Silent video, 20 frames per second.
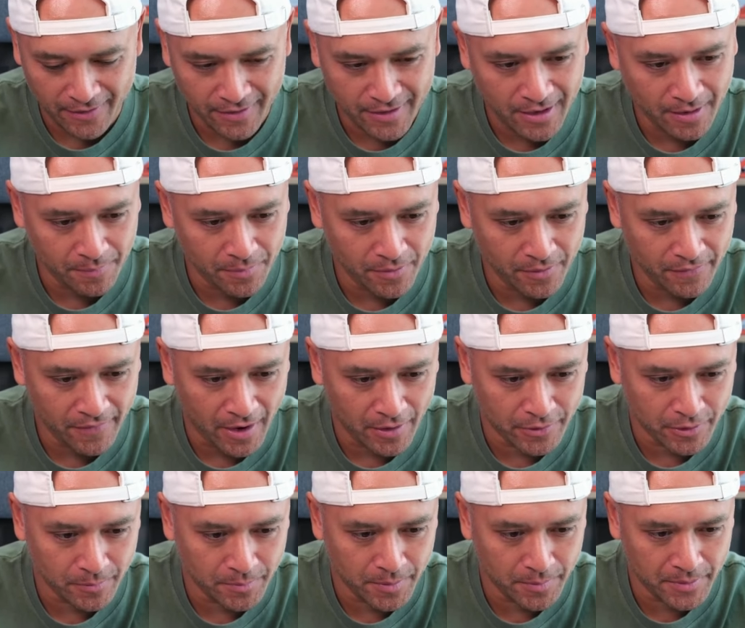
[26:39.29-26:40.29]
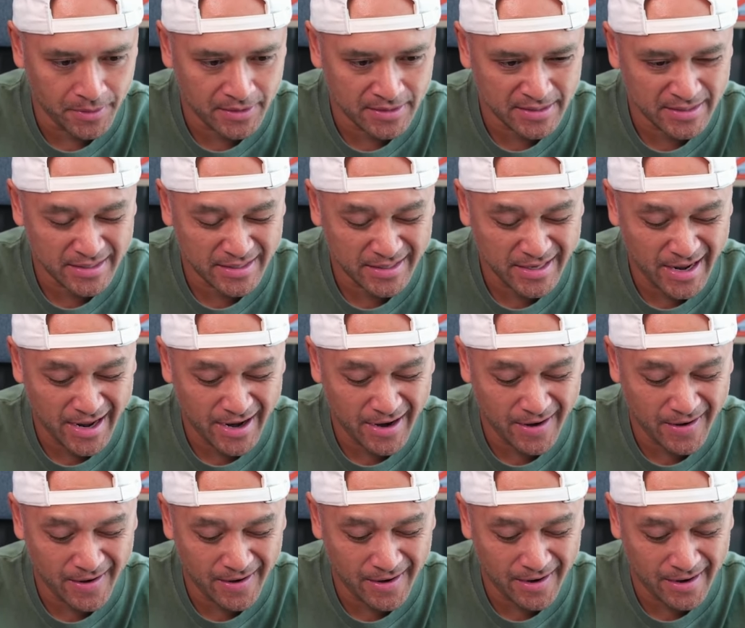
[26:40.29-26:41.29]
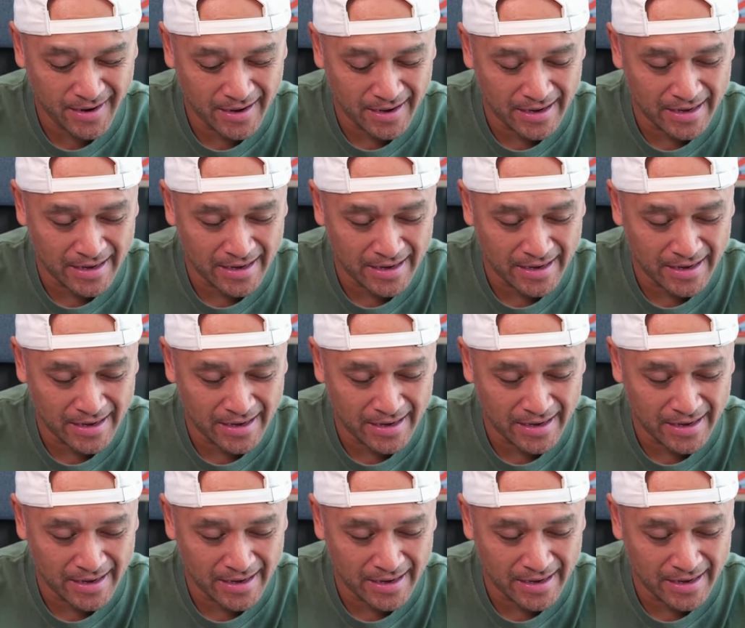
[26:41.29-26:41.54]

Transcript: are a couple of RWBs there.